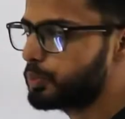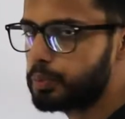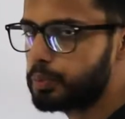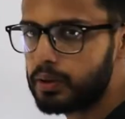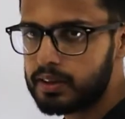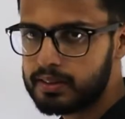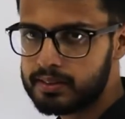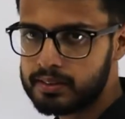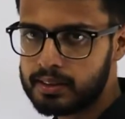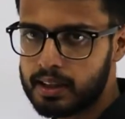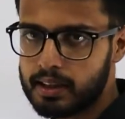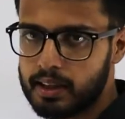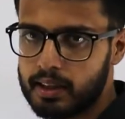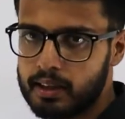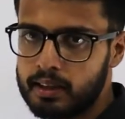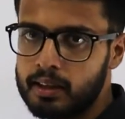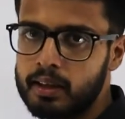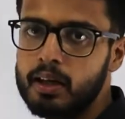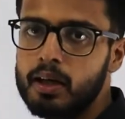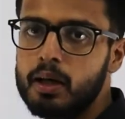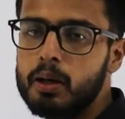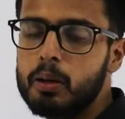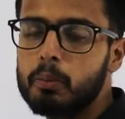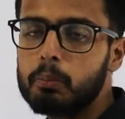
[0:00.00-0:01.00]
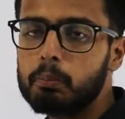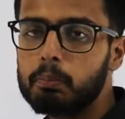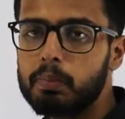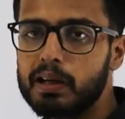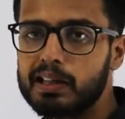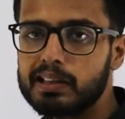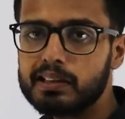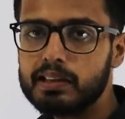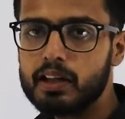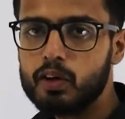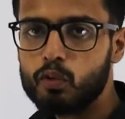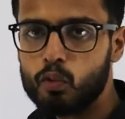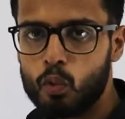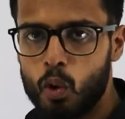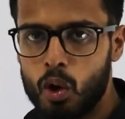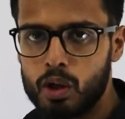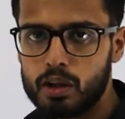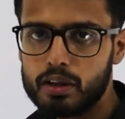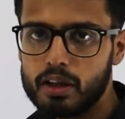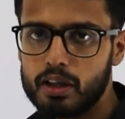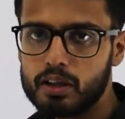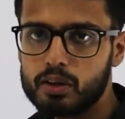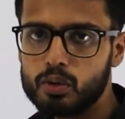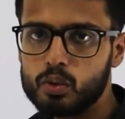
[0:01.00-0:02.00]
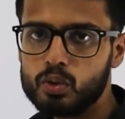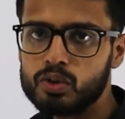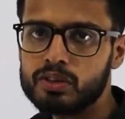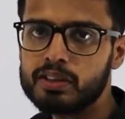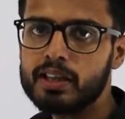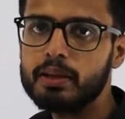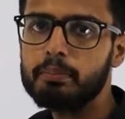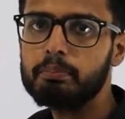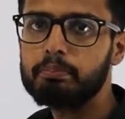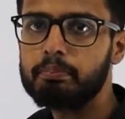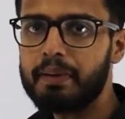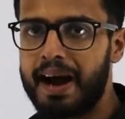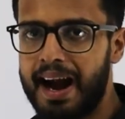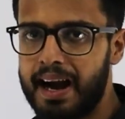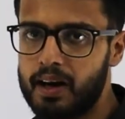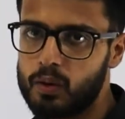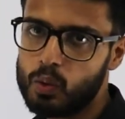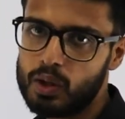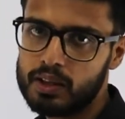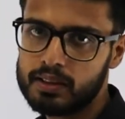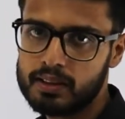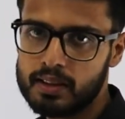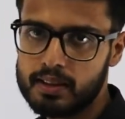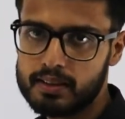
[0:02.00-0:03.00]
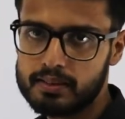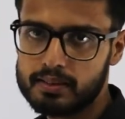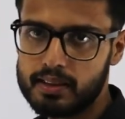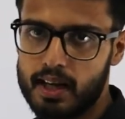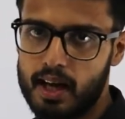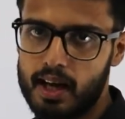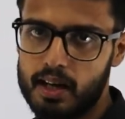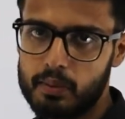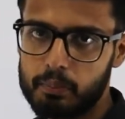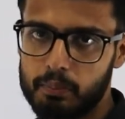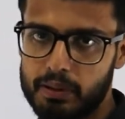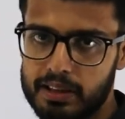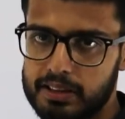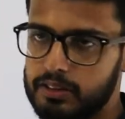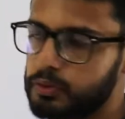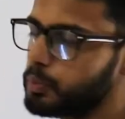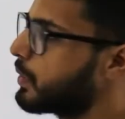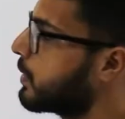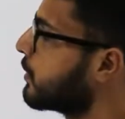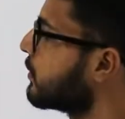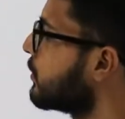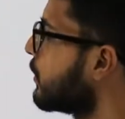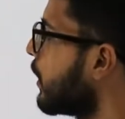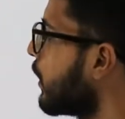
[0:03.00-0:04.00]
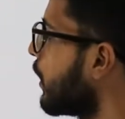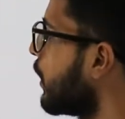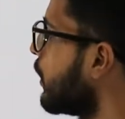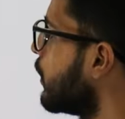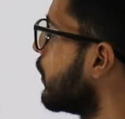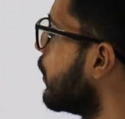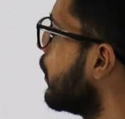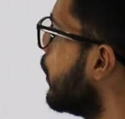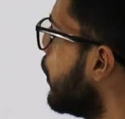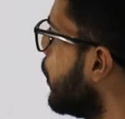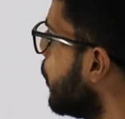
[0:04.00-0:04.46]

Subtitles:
per second, but they wanted to say bandwidth is R bits per second